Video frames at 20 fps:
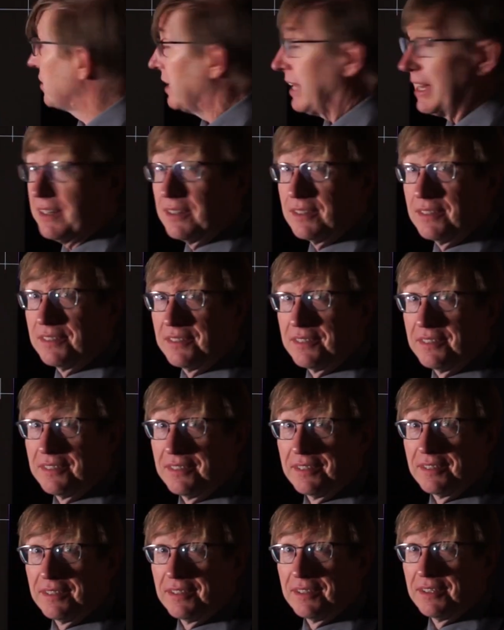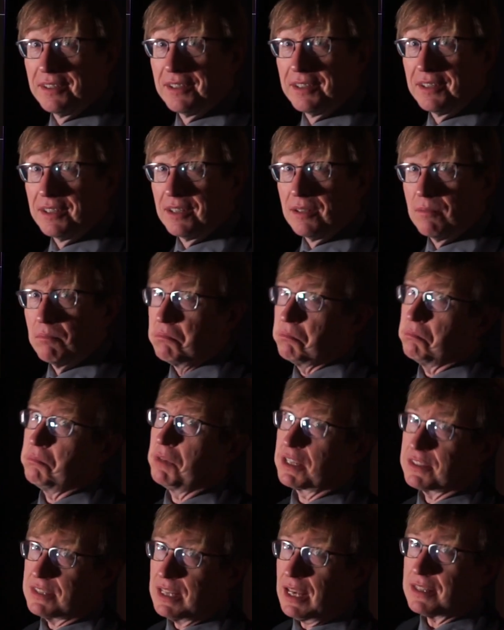landed.
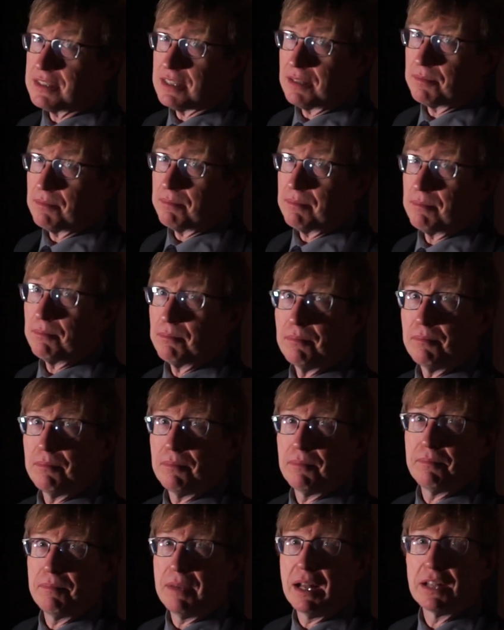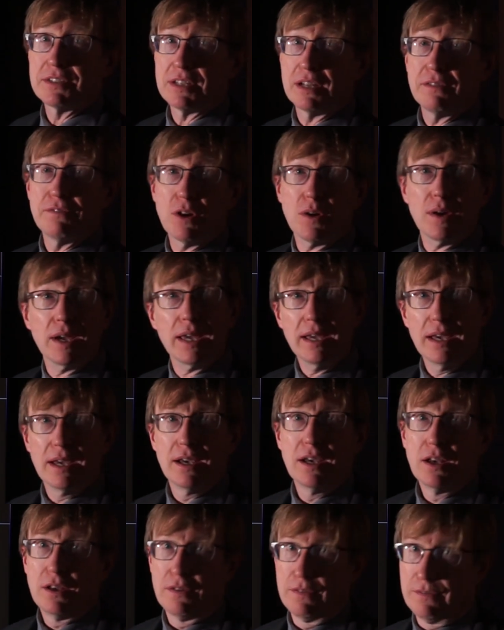Makes sense. It melts at a very,
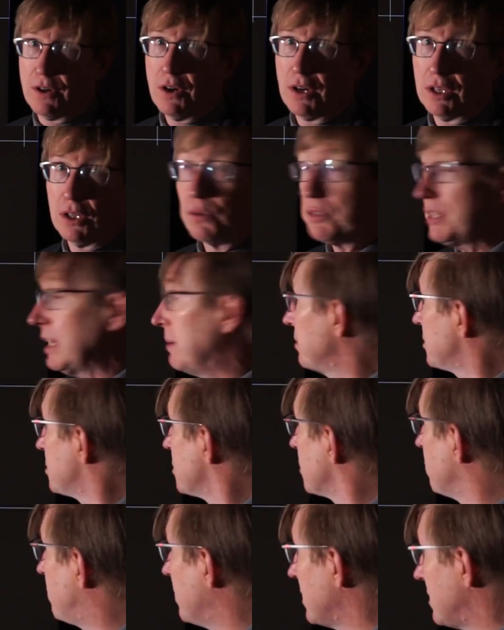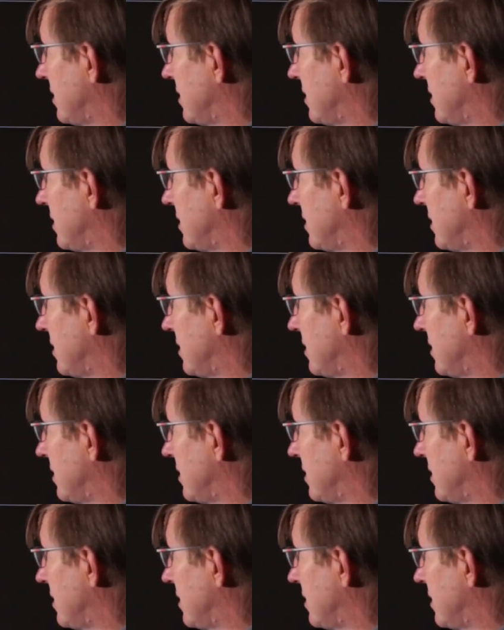very low temperature, but